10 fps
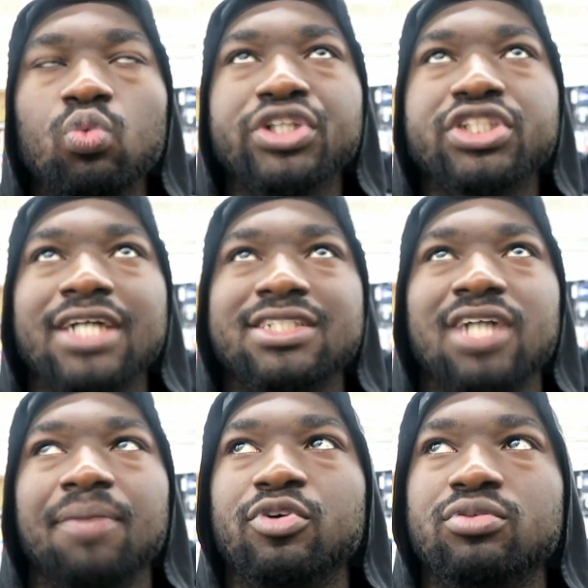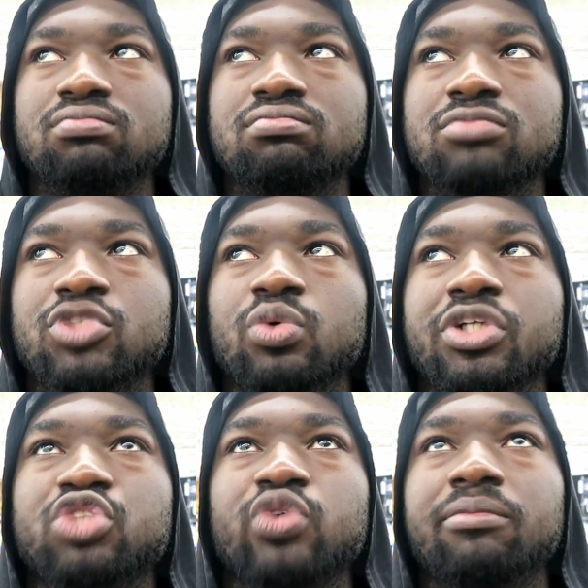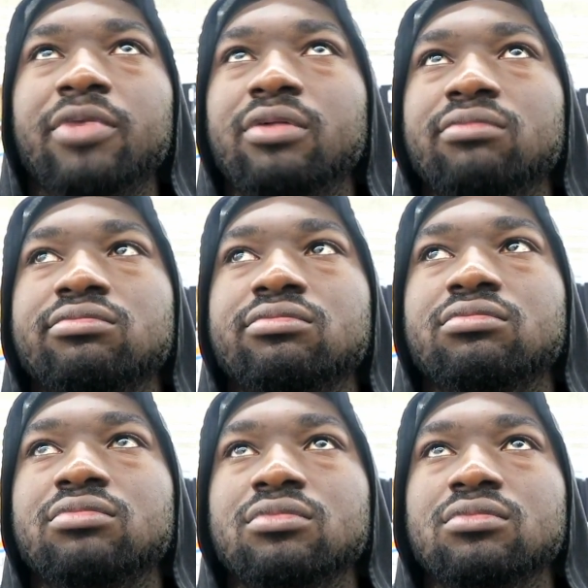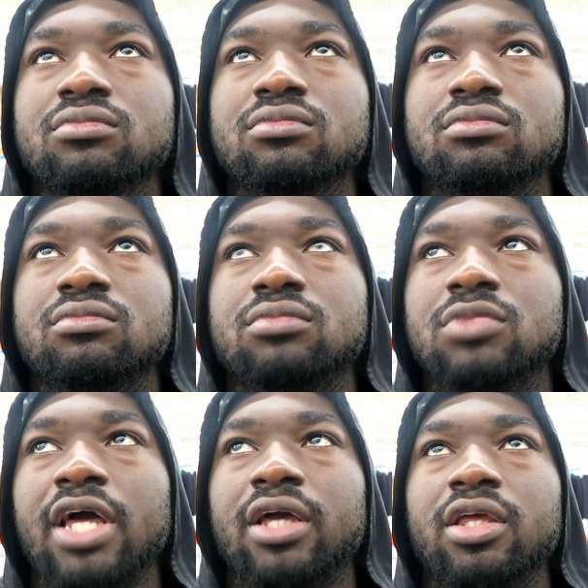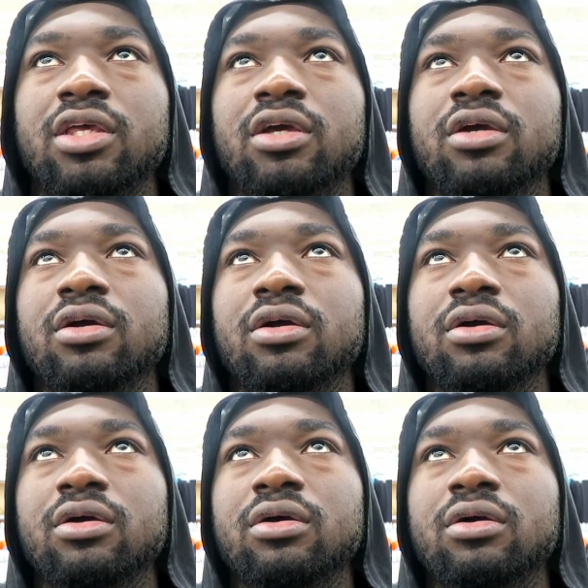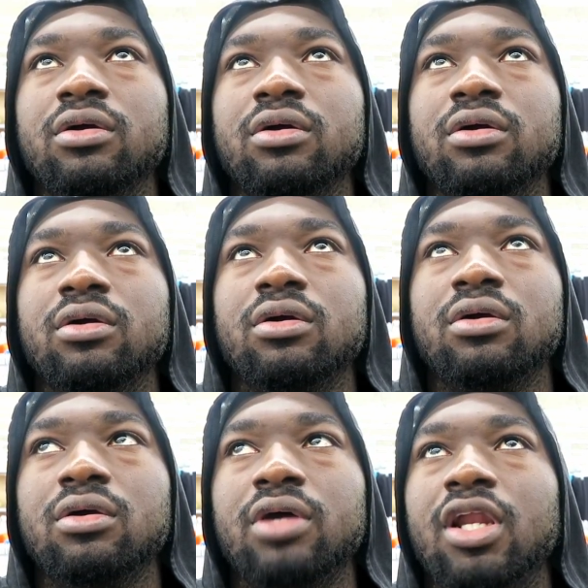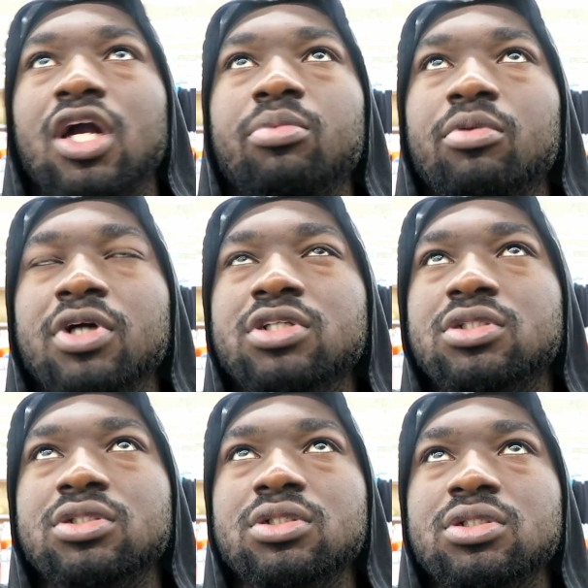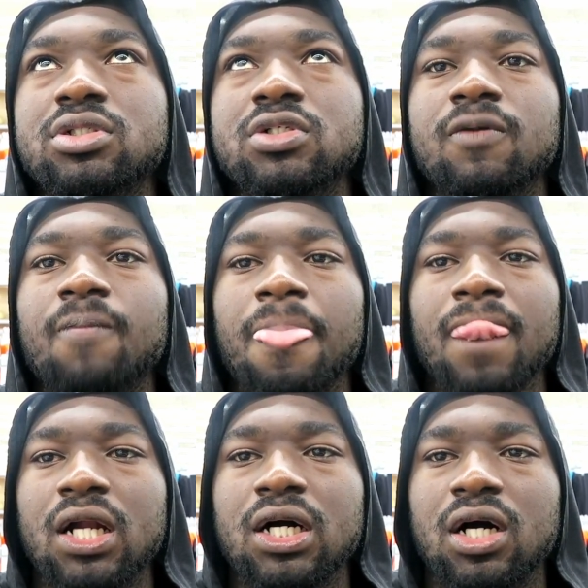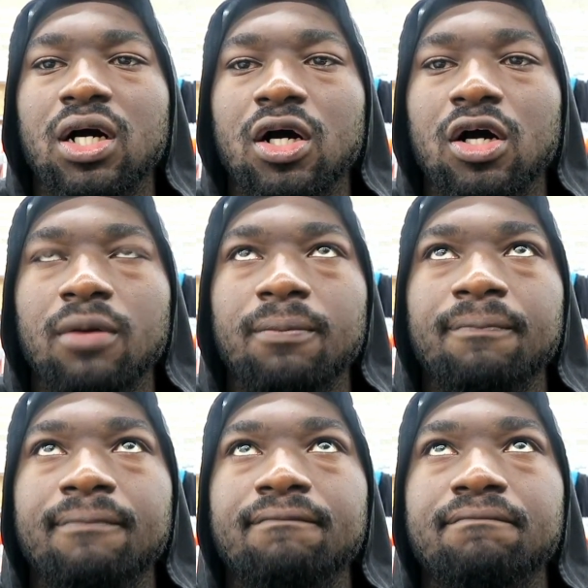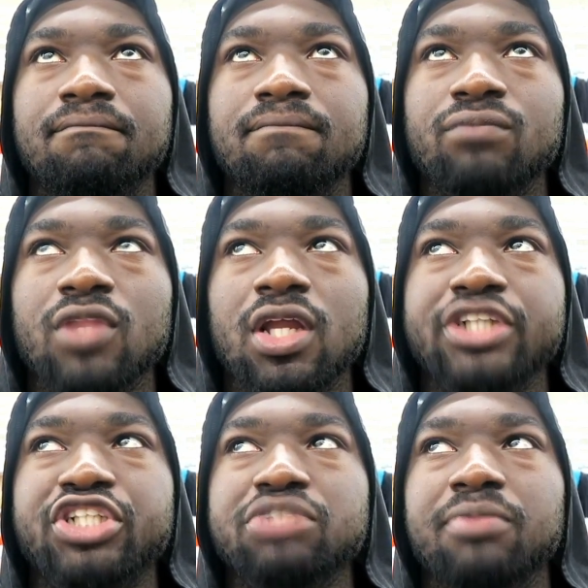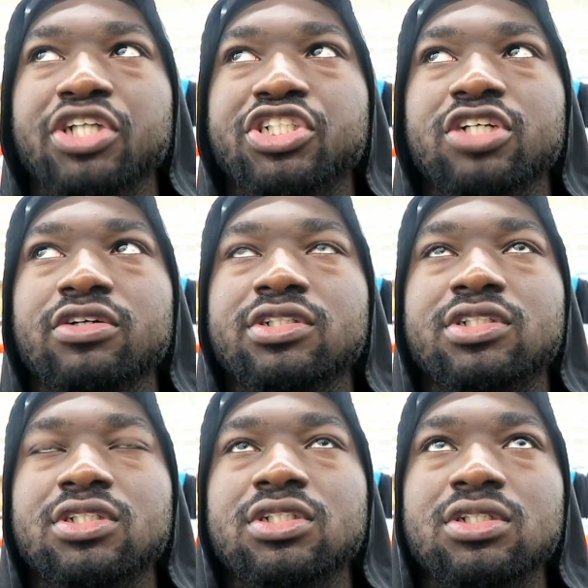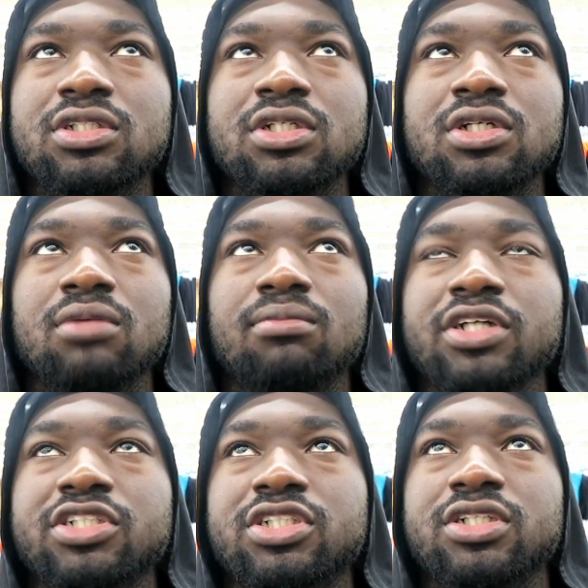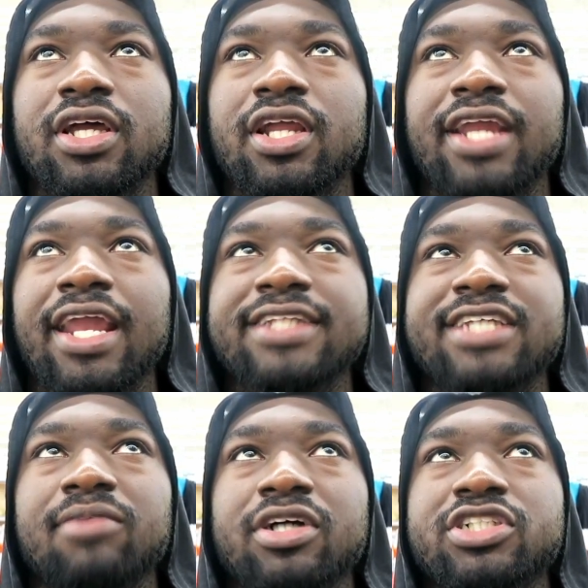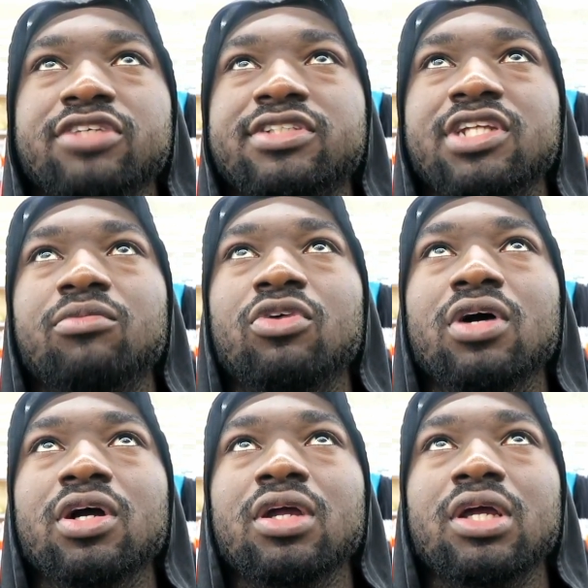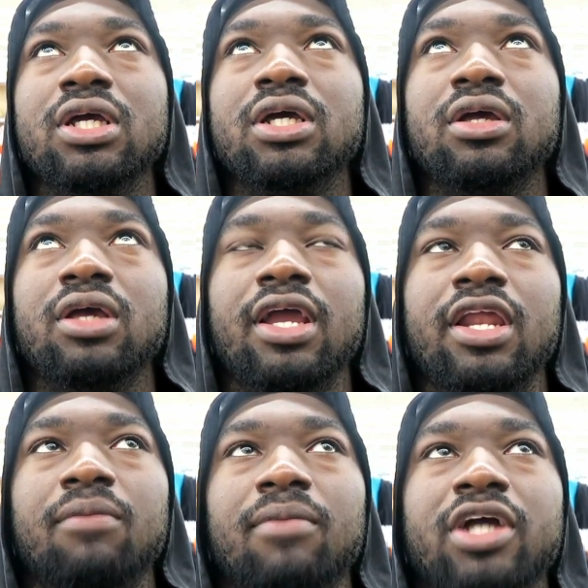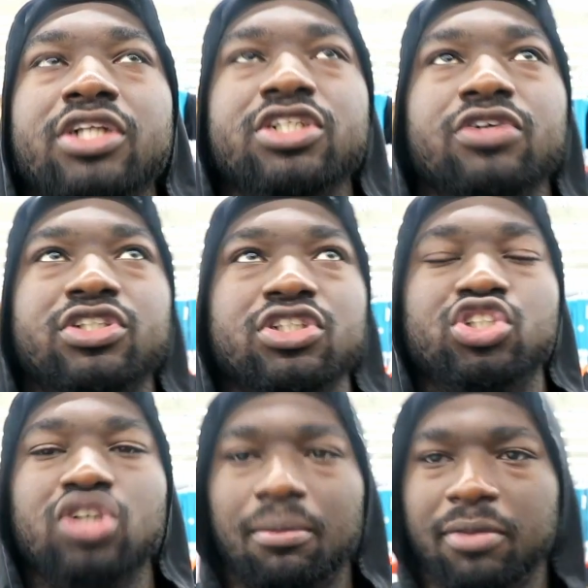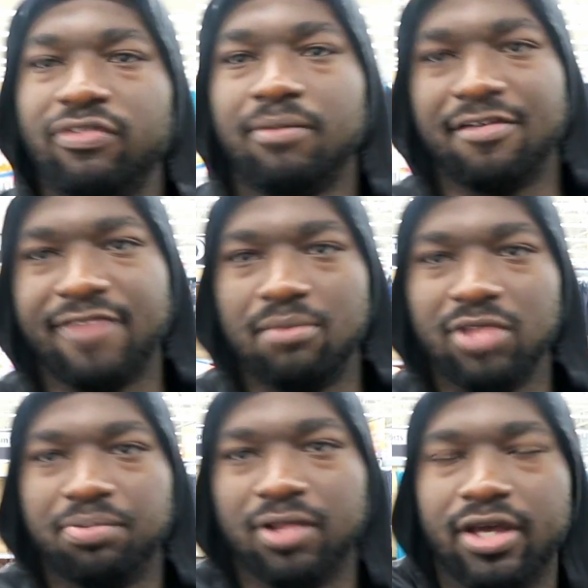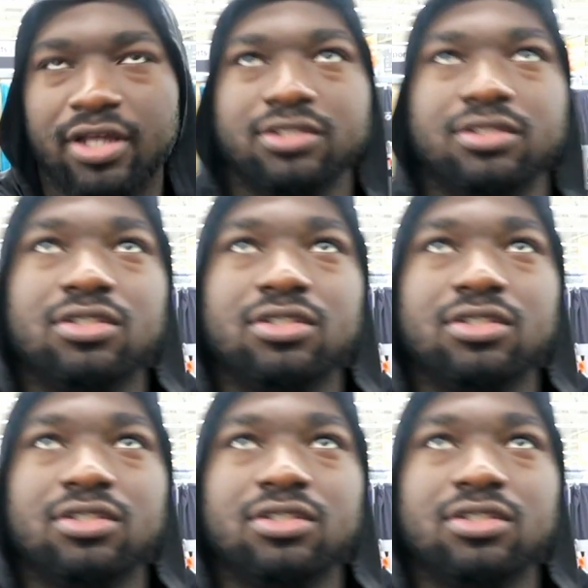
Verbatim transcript: which I stopped doing treatment like a year and a couple months. Um, I changed my insurance, my ins- and then they didn't take my insurance anymore. And then my insurance dropped me from my family plan,